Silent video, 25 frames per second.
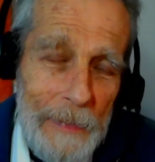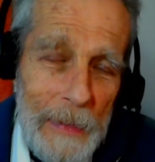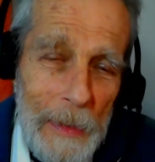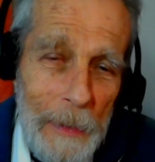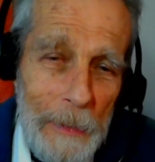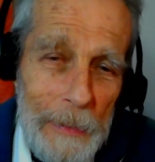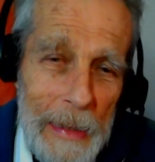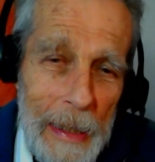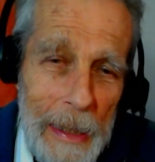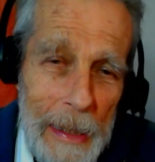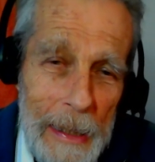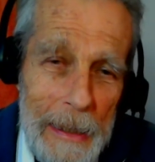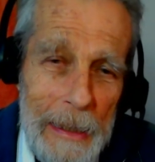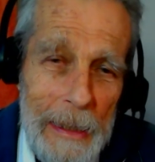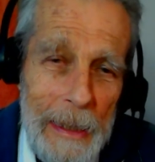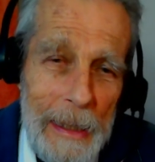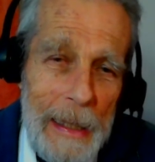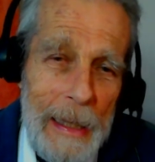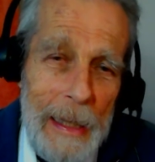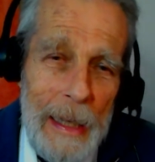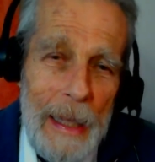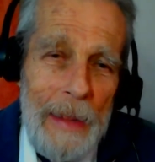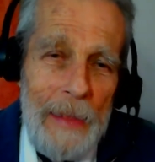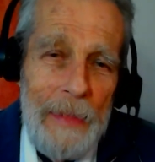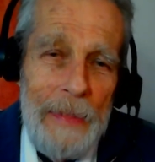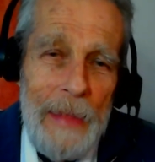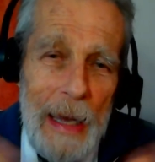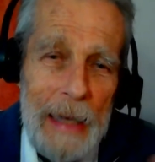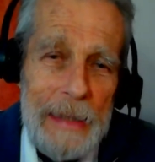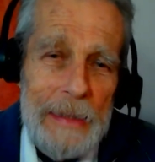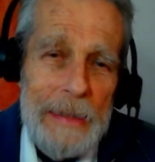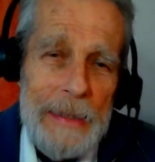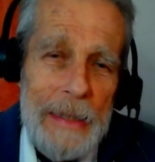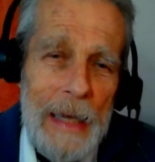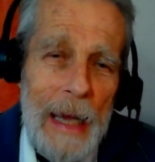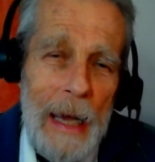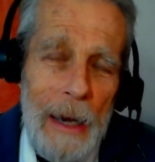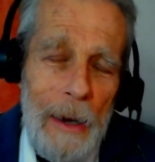Okay,
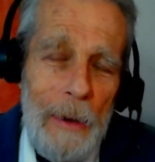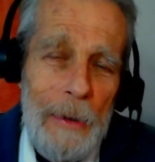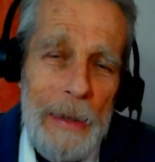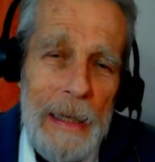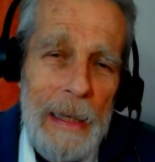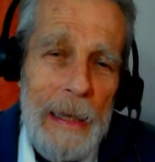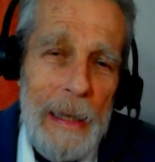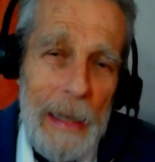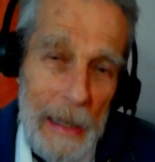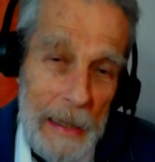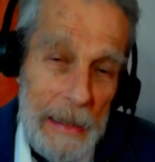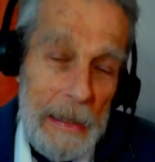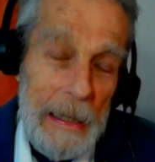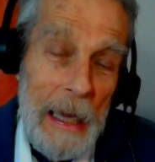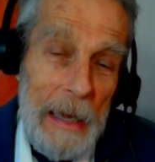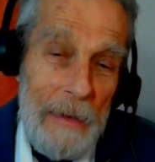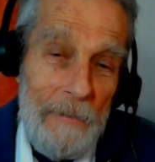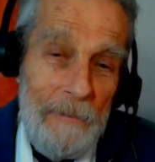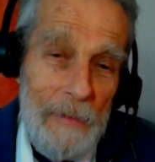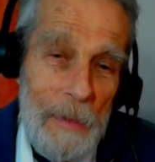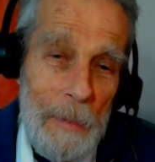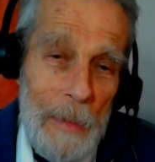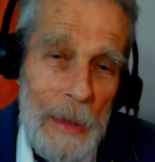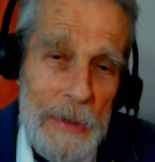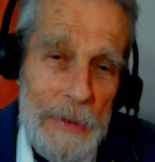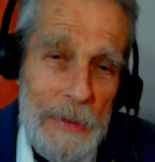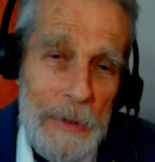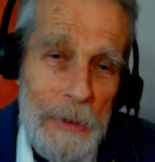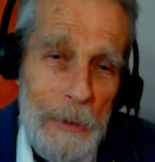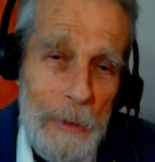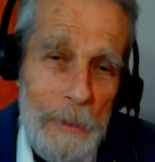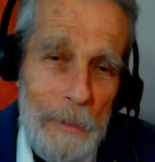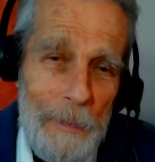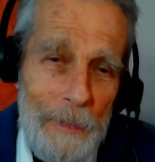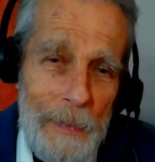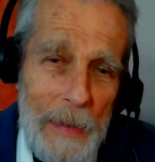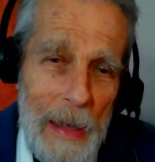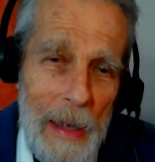that's how he came from the
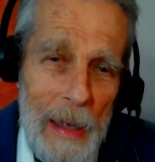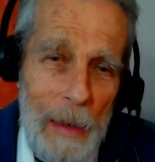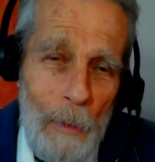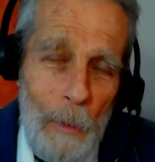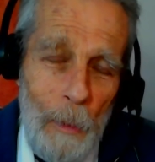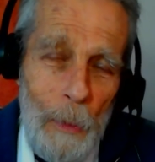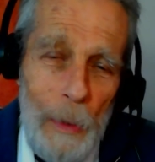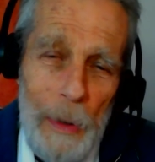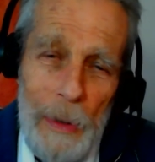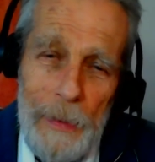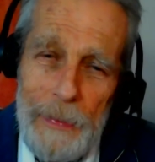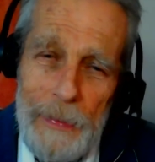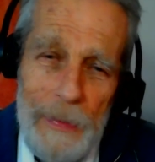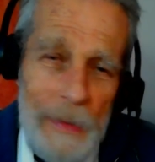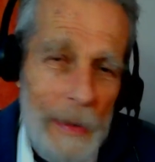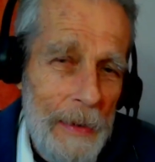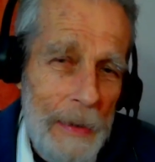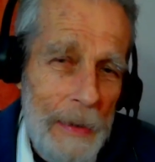tomb, with